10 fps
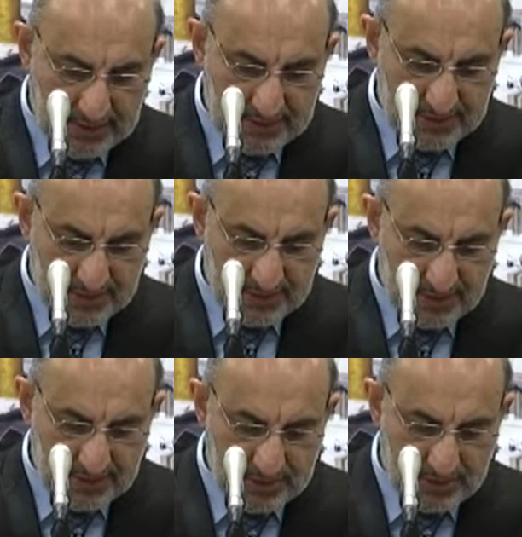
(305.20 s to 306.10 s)
is
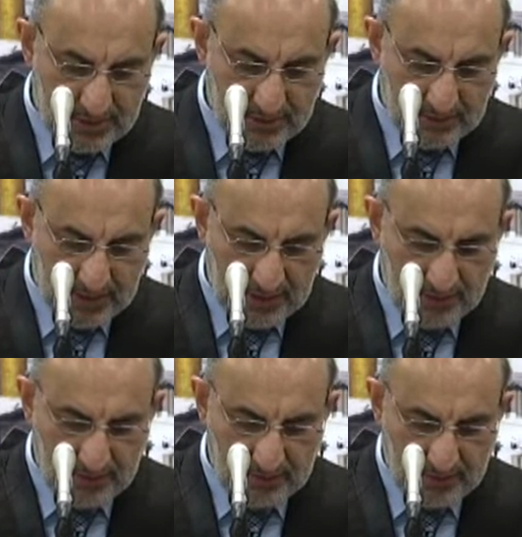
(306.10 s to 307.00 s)
najis, the
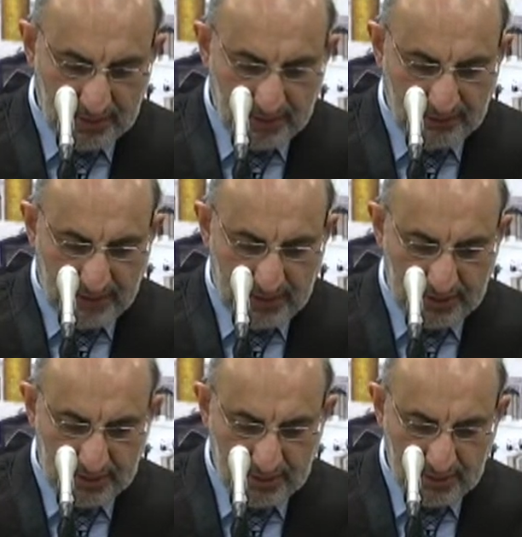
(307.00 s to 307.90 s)
namaz will be
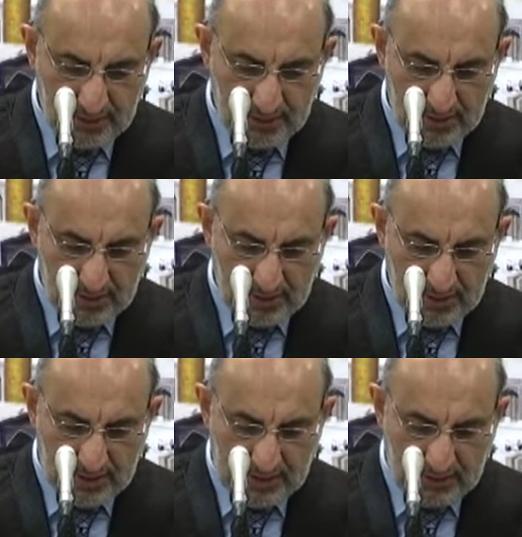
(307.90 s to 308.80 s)
valid,
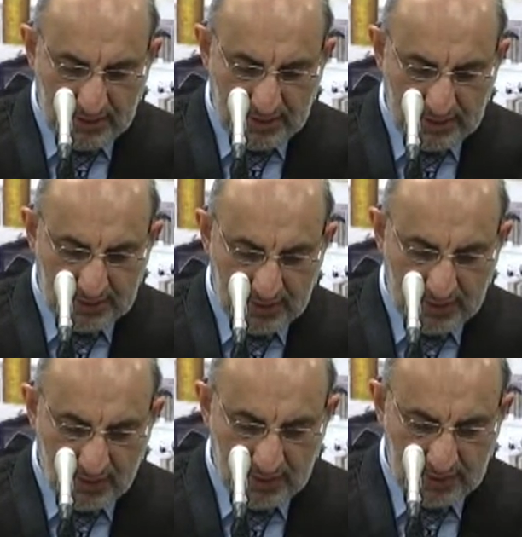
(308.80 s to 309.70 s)
and that
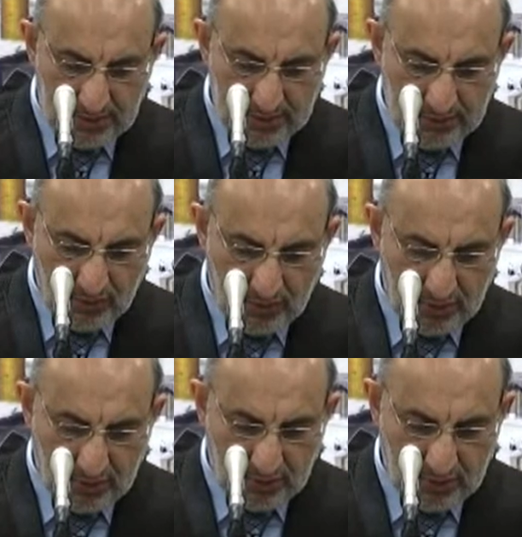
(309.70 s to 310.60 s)
is when
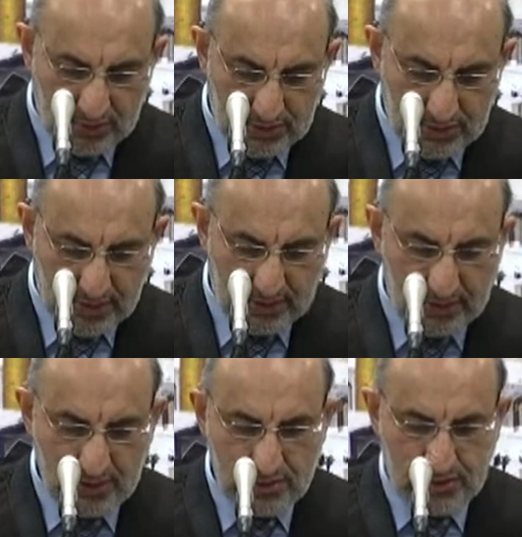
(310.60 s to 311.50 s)
small clothes like
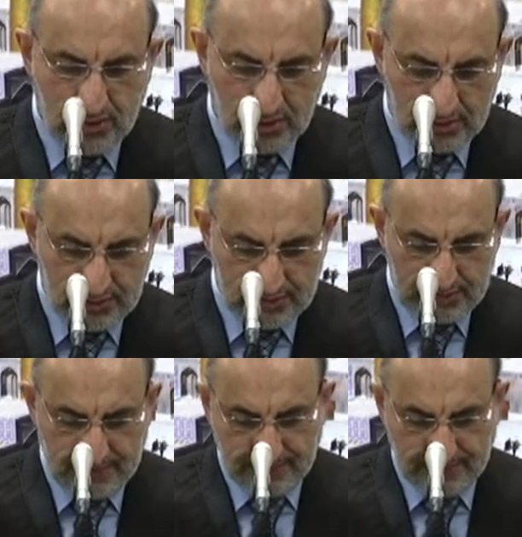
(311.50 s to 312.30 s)
socks,